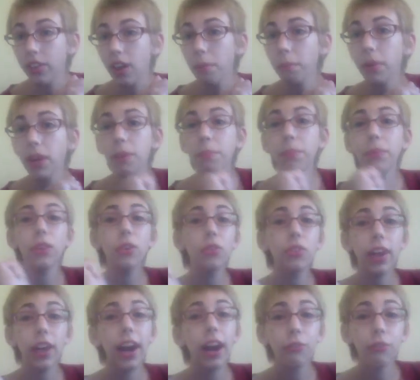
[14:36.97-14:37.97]
some people
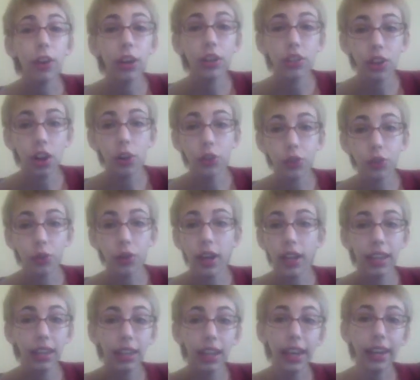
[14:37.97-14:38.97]
use Carefresh Ultra,
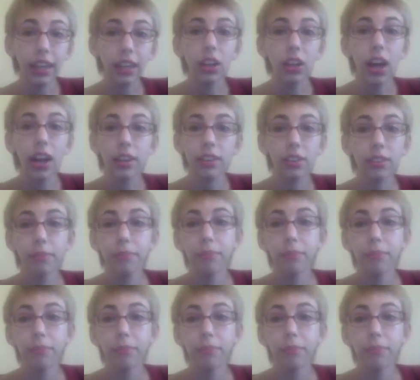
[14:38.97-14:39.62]
and they like it a lot.